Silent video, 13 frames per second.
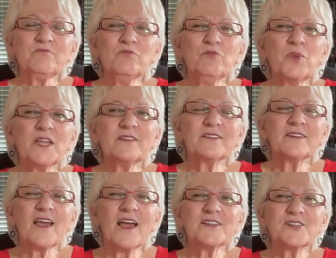But
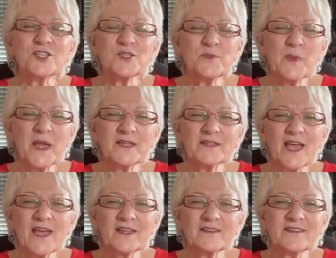I suspect
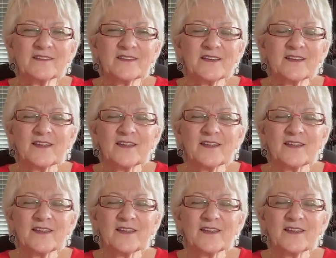that